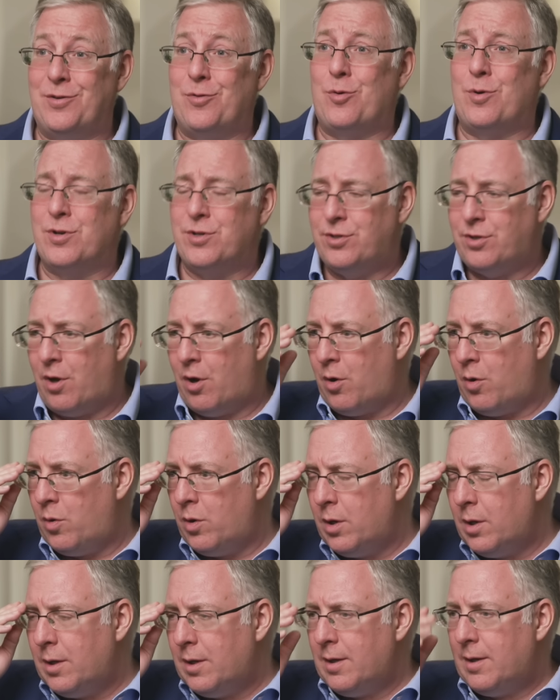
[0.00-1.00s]
or so,
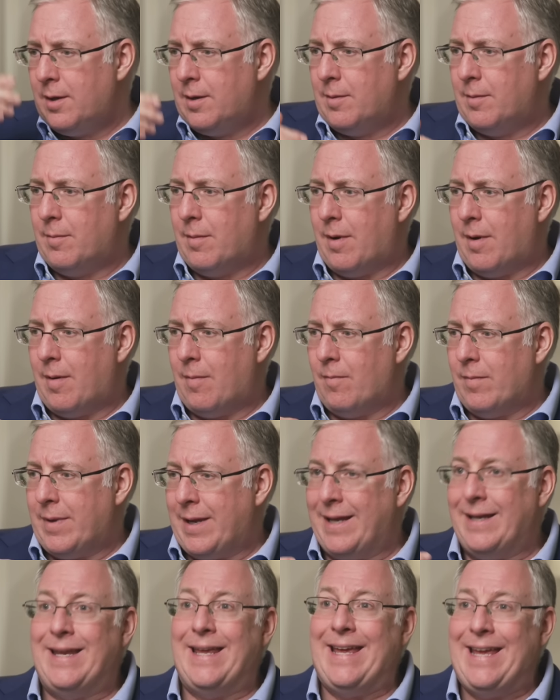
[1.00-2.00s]

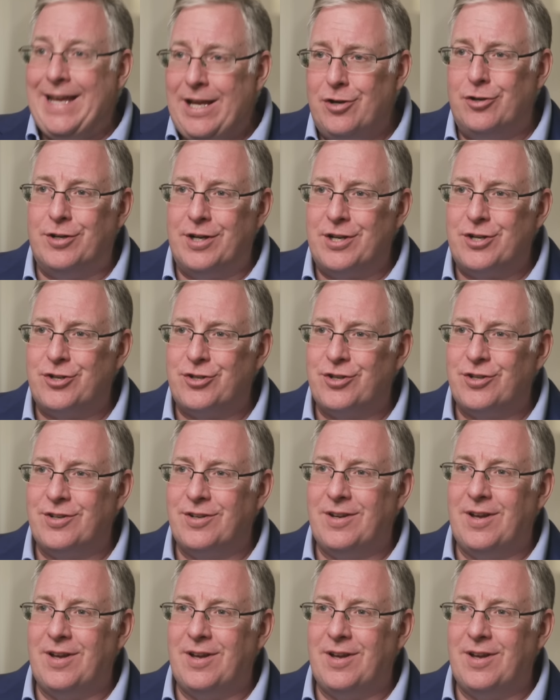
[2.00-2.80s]
in English,